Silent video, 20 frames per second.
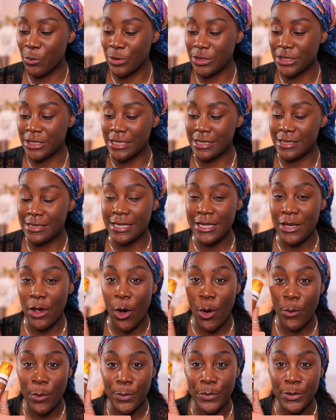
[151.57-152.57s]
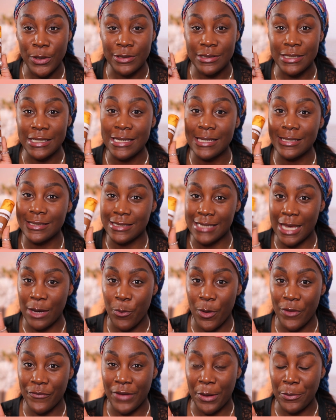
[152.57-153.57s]
which is the Oma Beauty Say
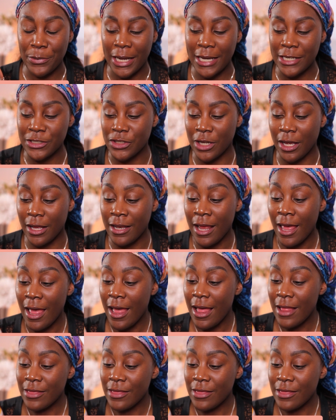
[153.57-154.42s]
What foundation.